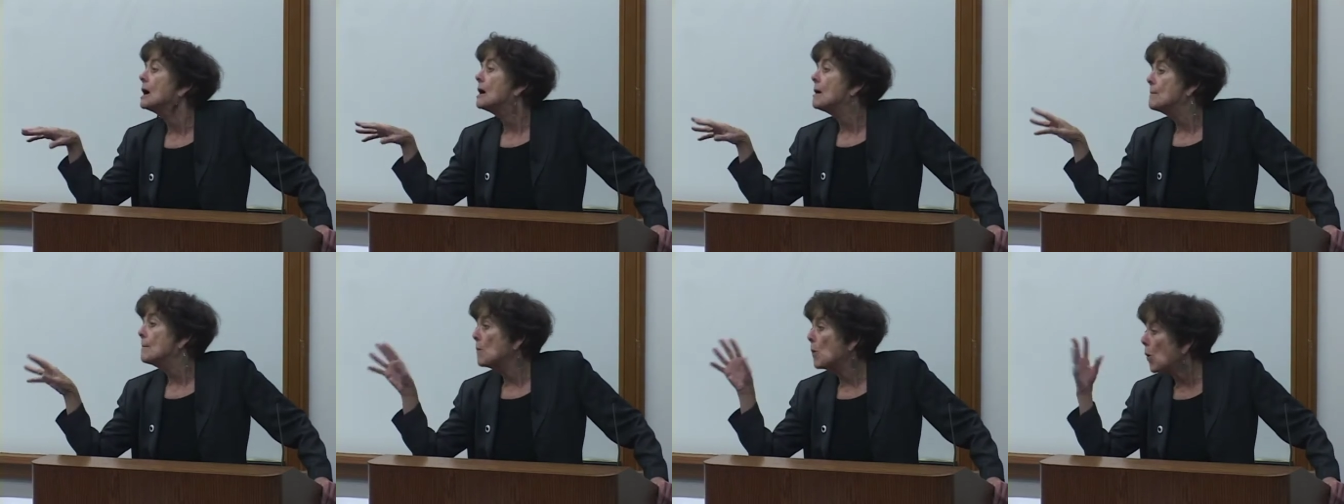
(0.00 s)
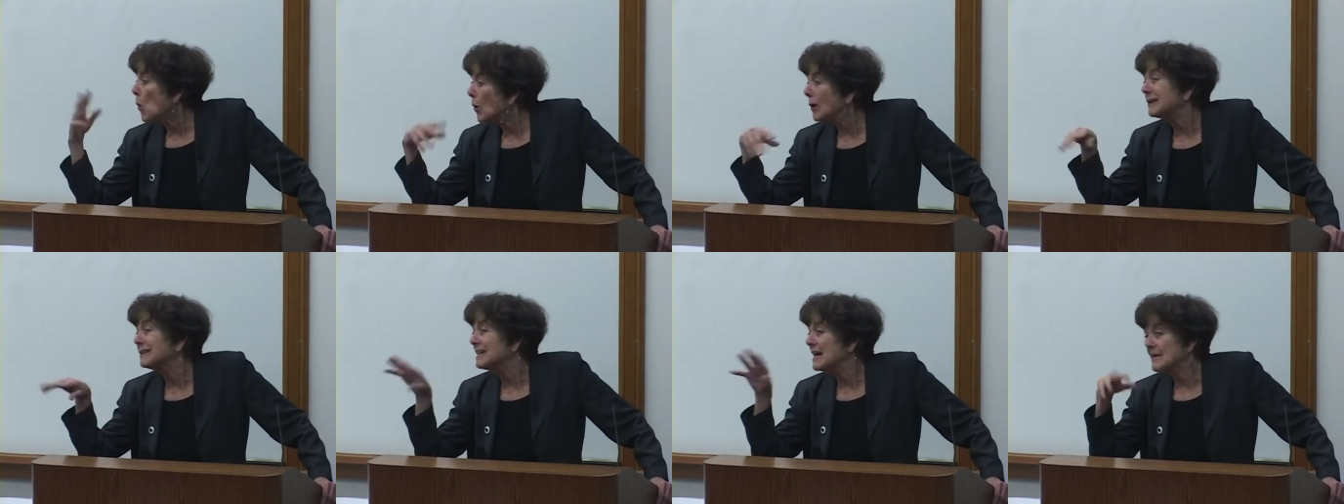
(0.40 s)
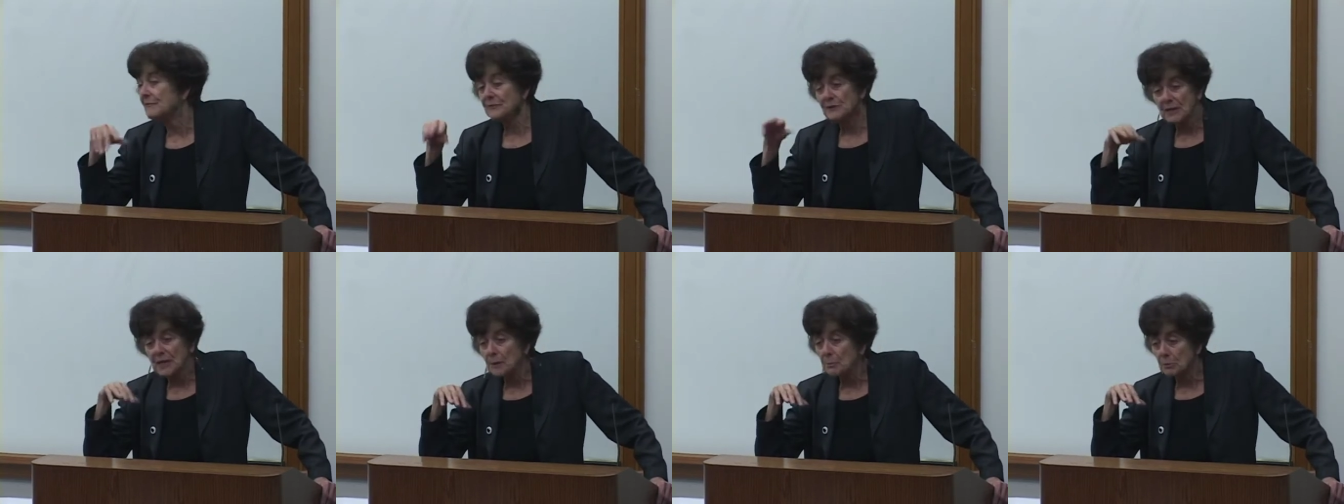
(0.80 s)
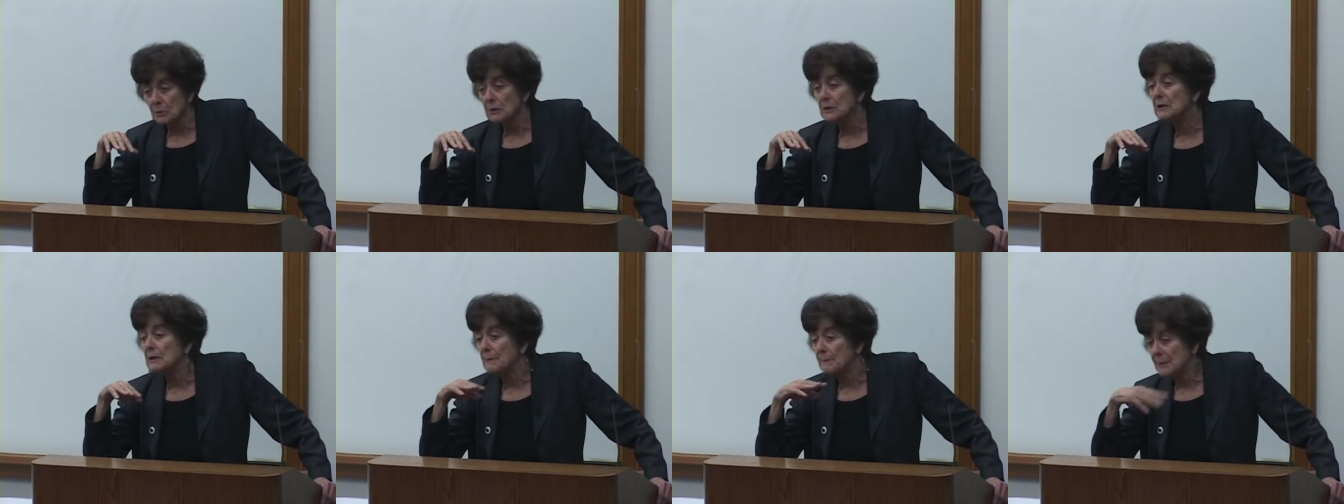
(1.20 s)
more left
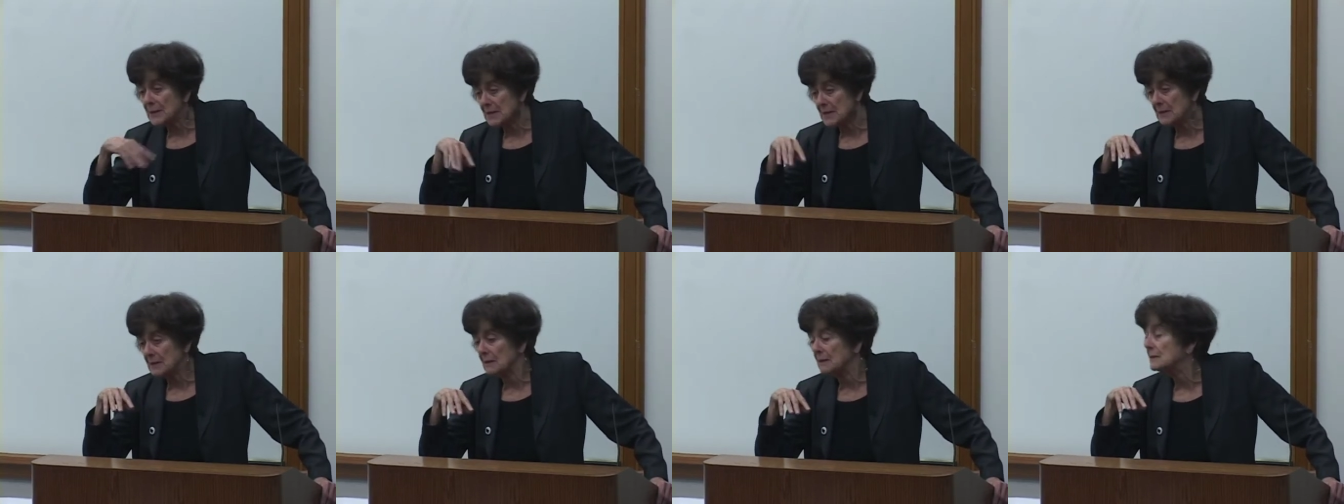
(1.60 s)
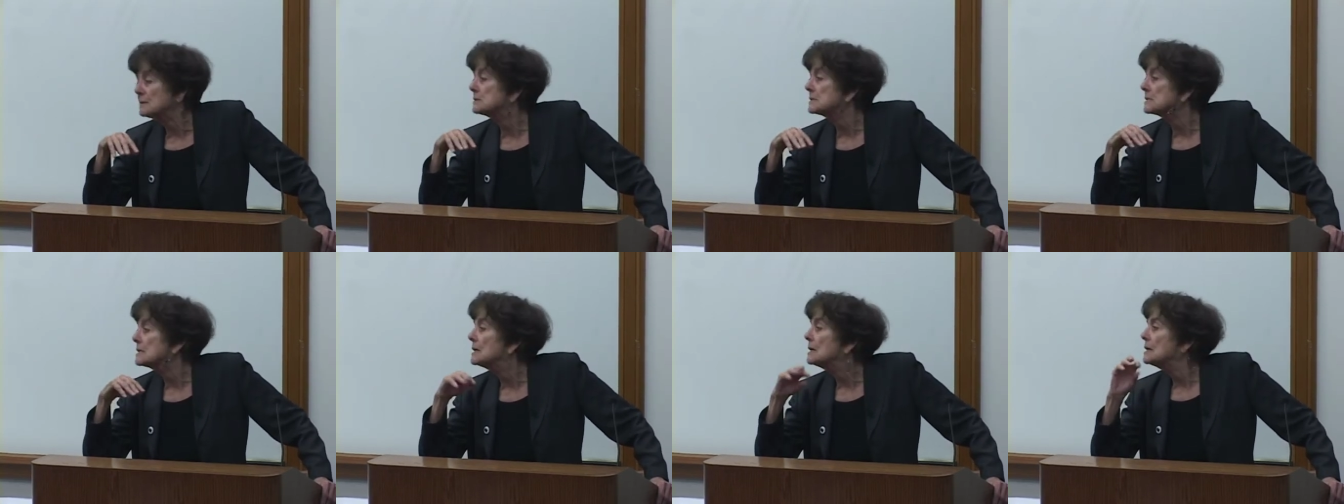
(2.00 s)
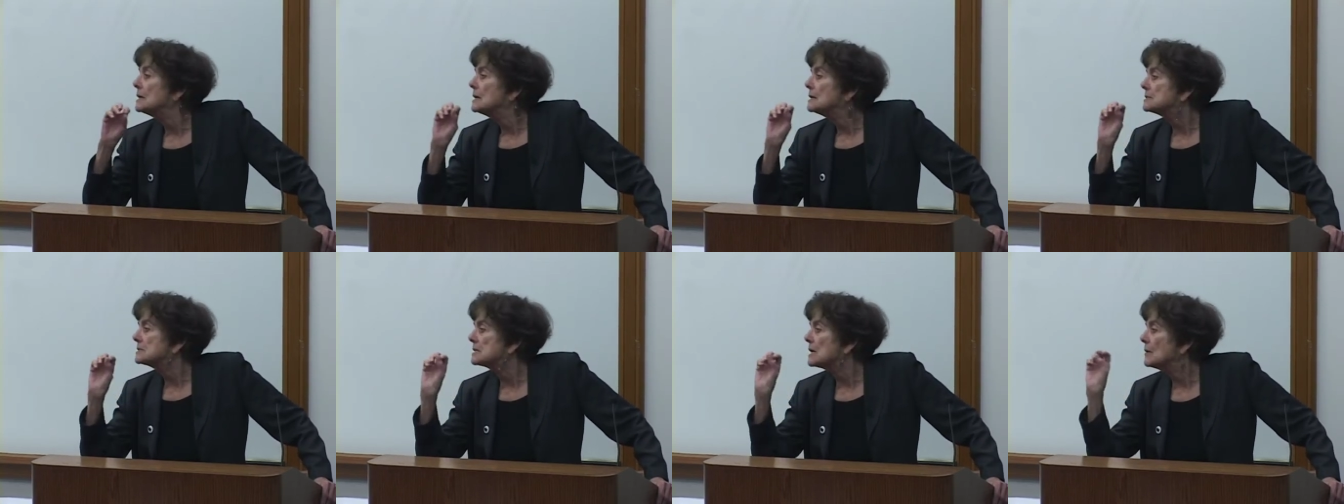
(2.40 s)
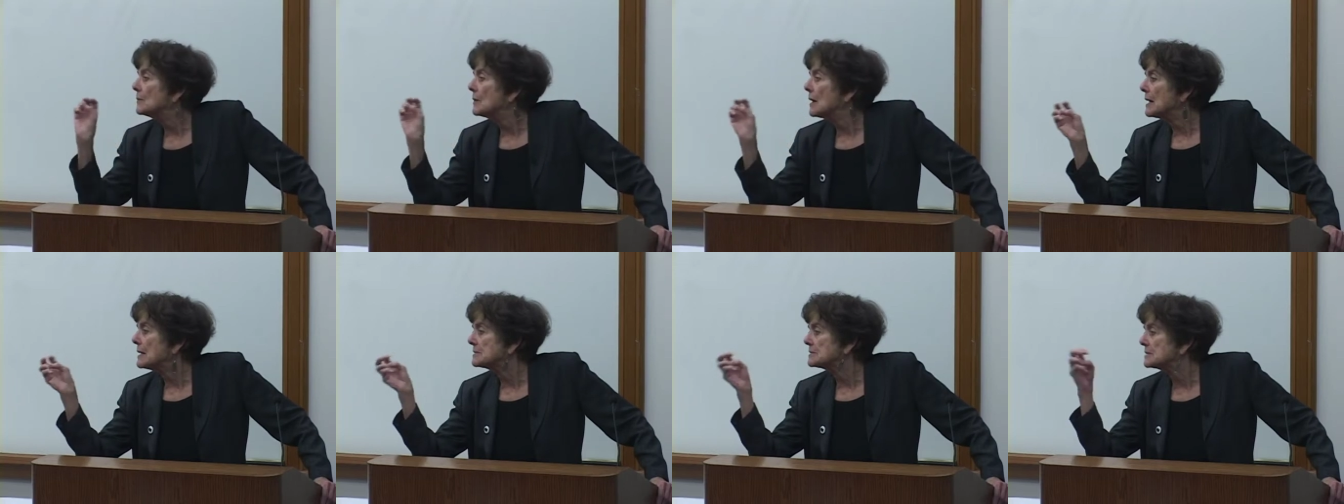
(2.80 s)
liberal appeals so
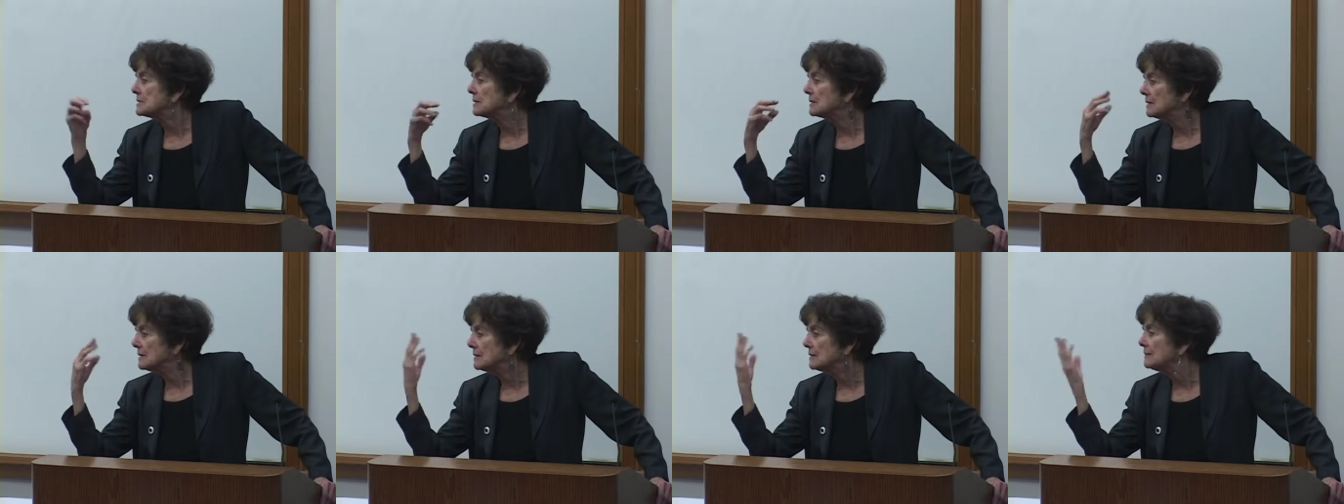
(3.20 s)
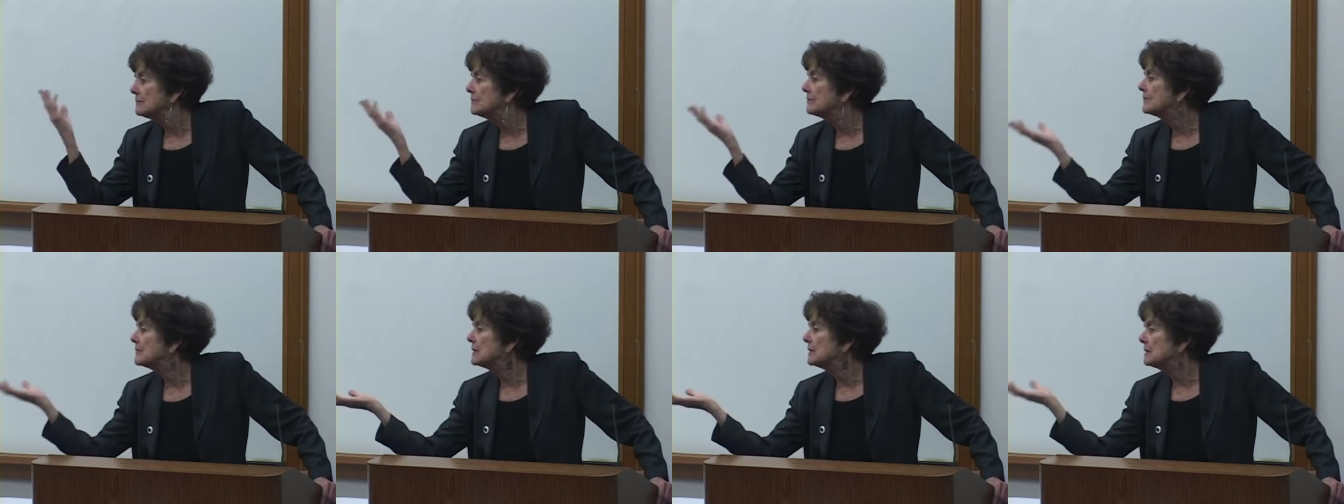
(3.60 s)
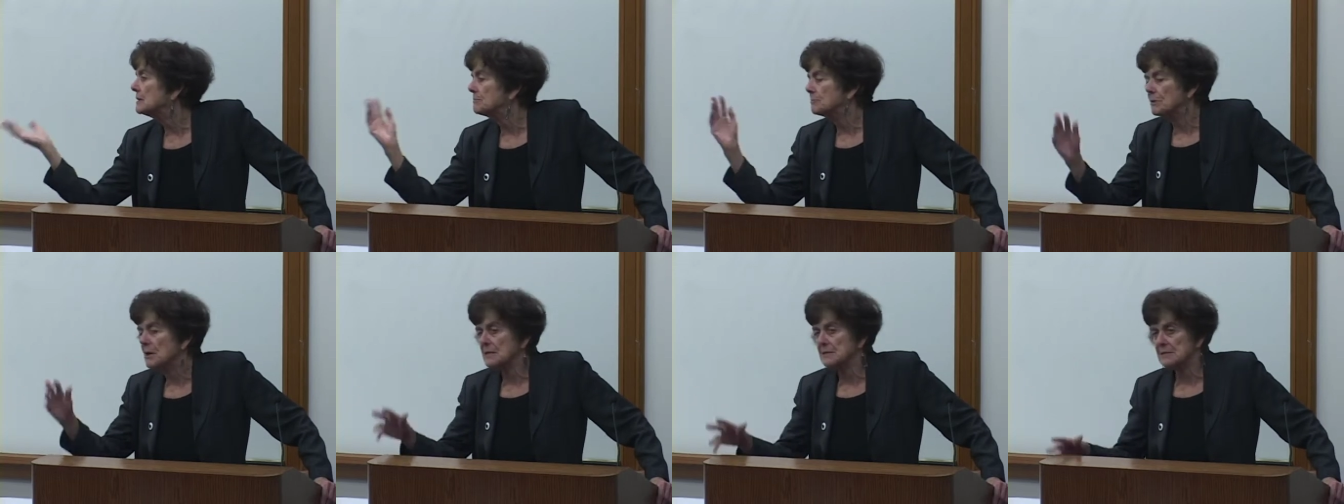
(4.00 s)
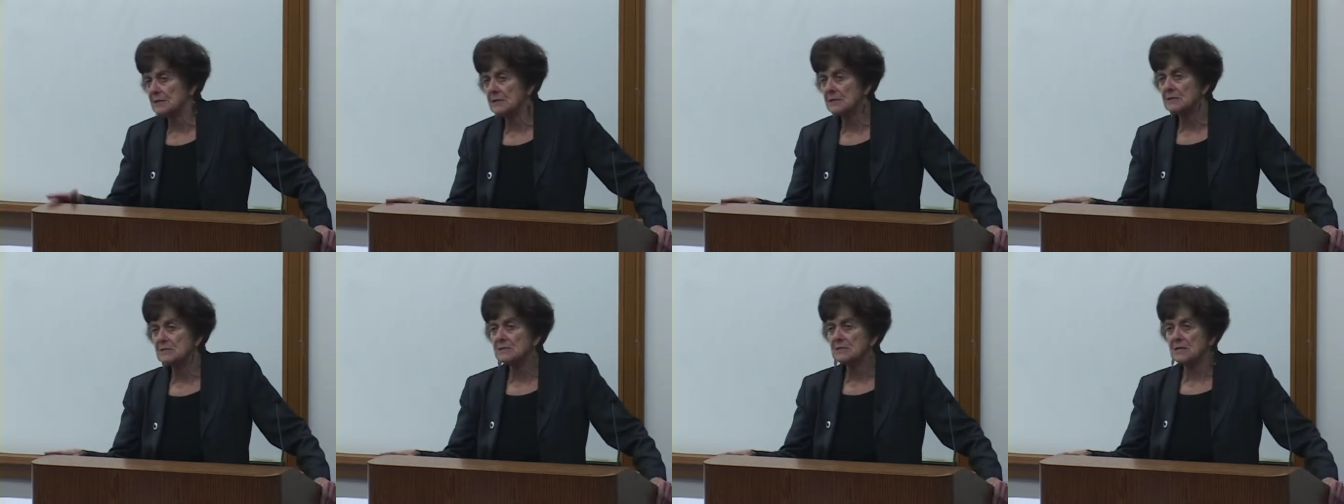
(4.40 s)
as to give the
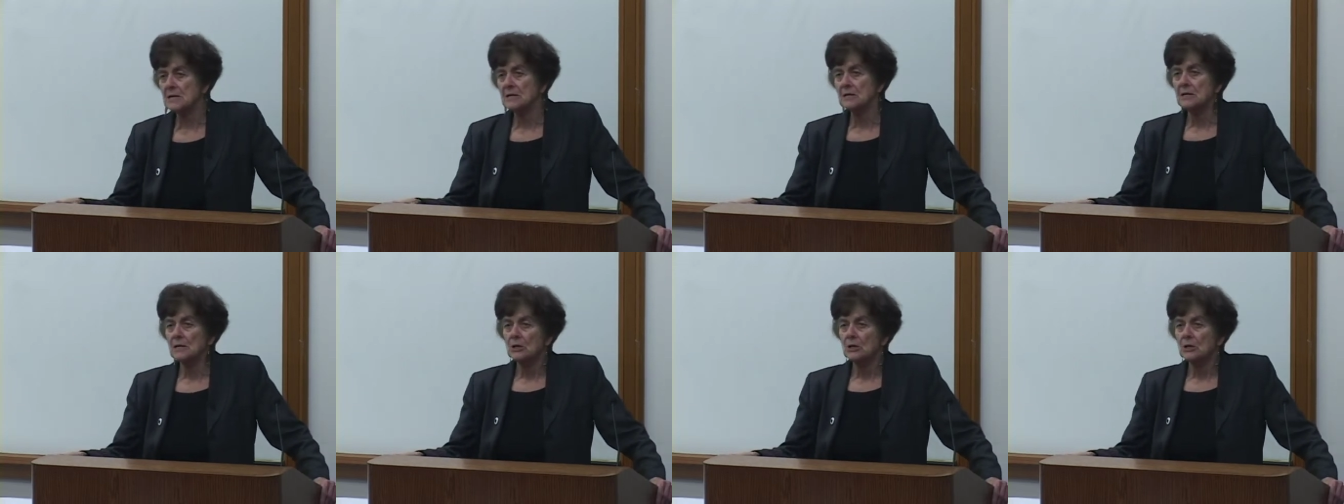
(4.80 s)
presidency